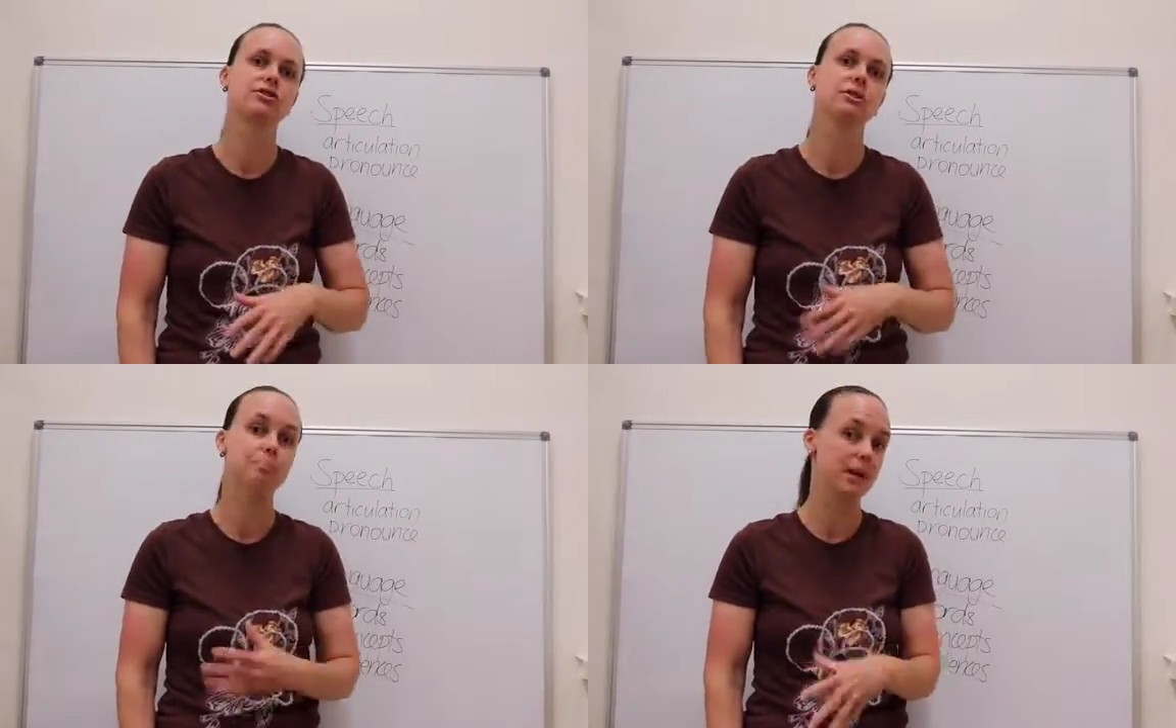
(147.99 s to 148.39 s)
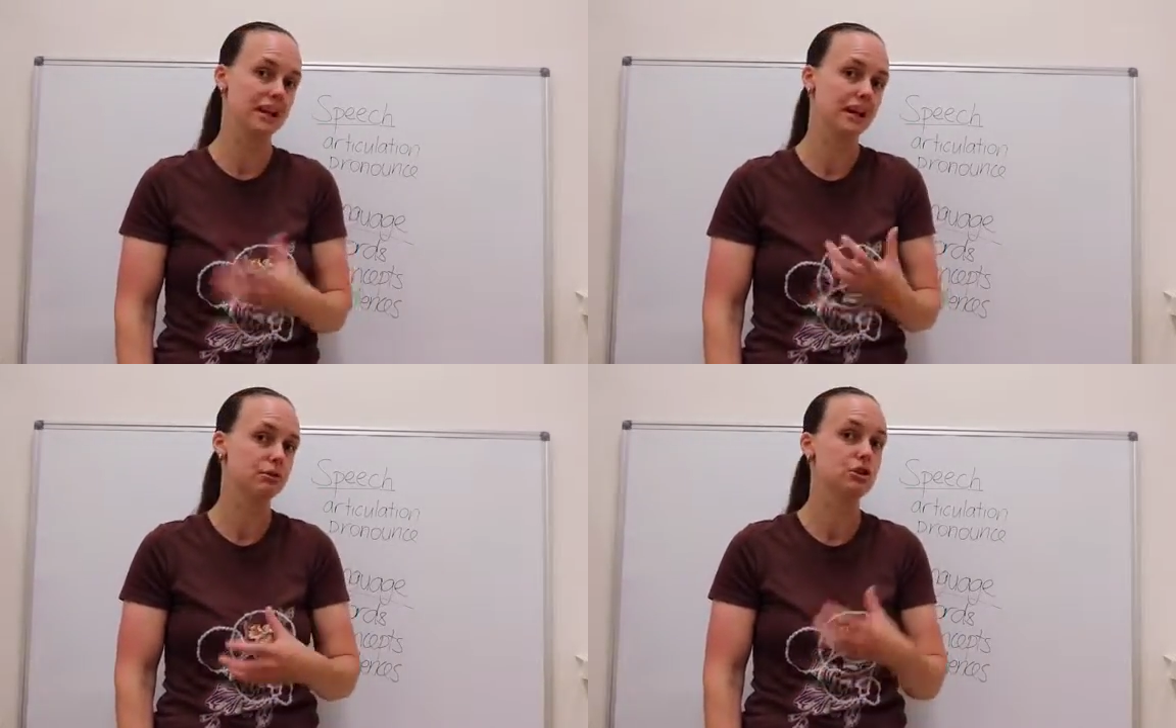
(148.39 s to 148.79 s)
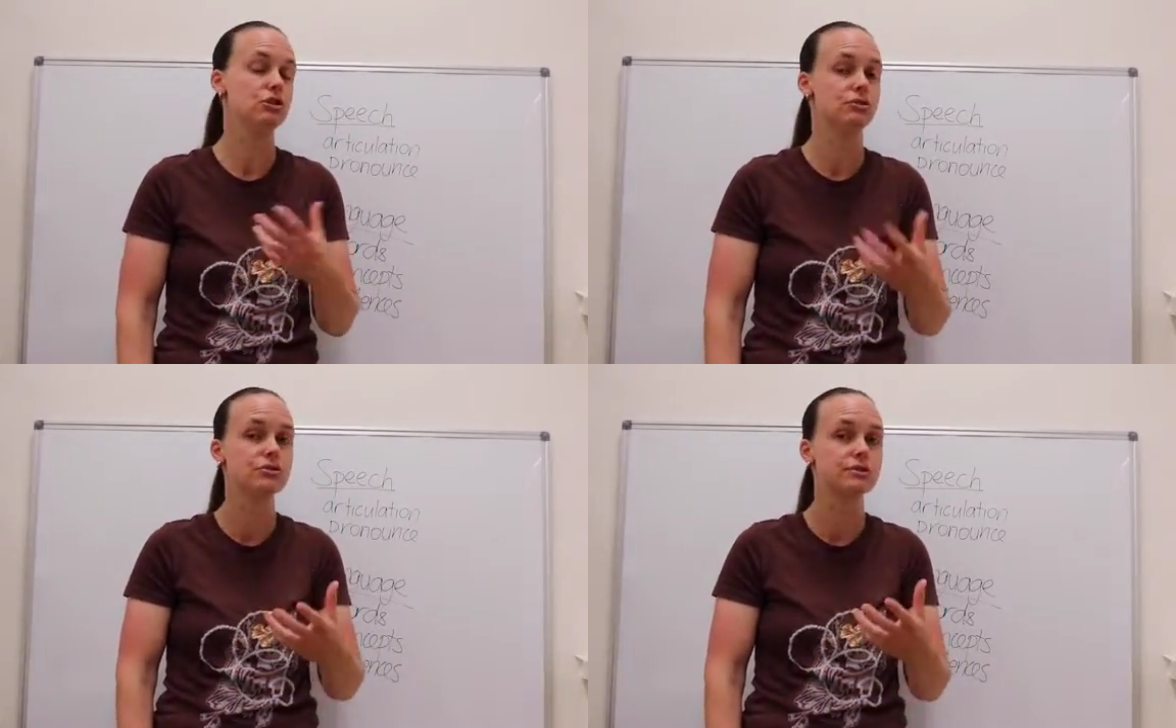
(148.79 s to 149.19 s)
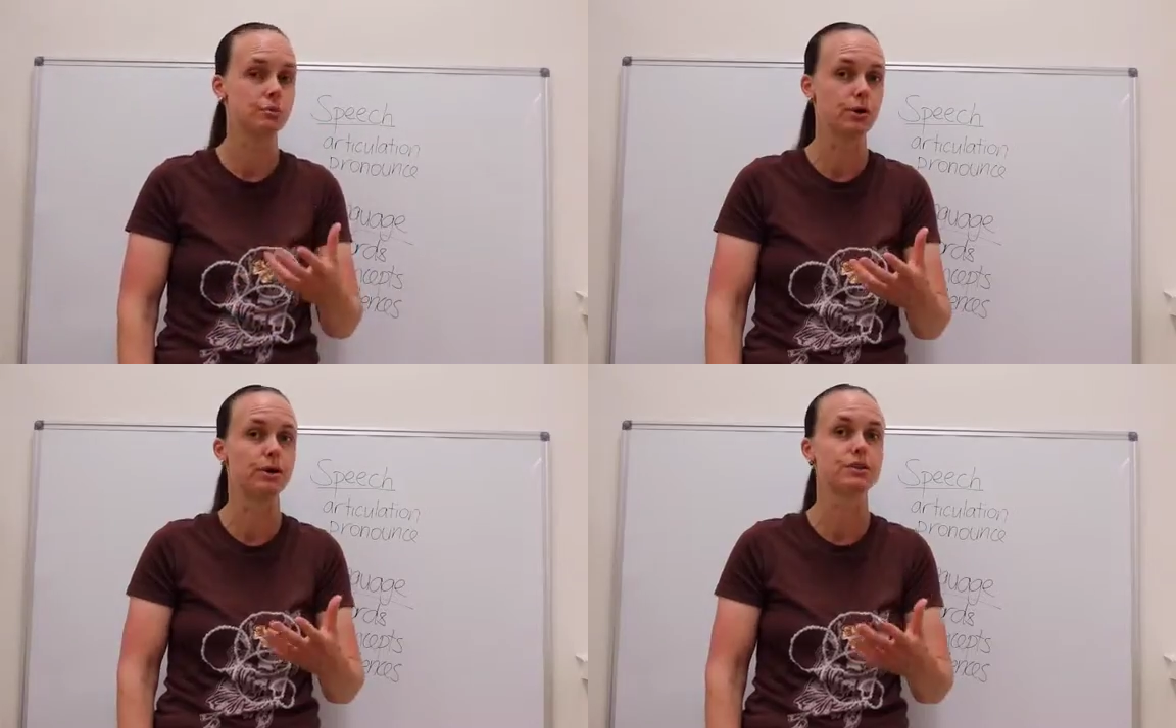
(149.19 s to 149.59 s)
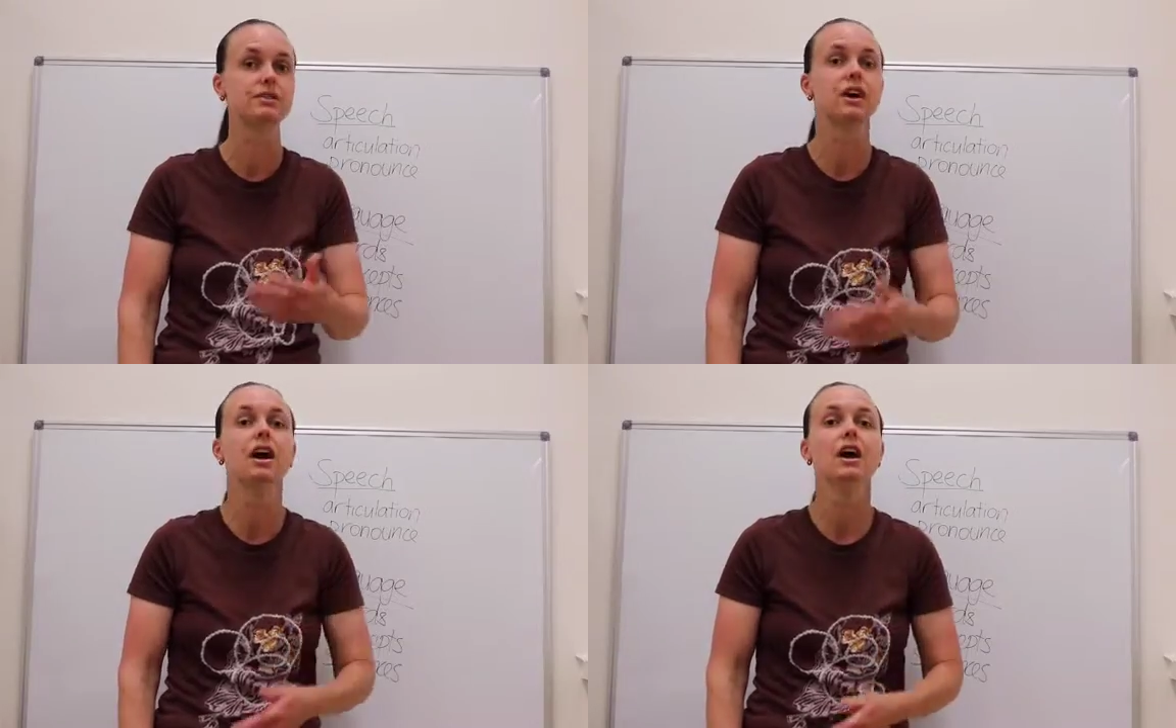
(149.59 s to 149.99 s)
so being able to use words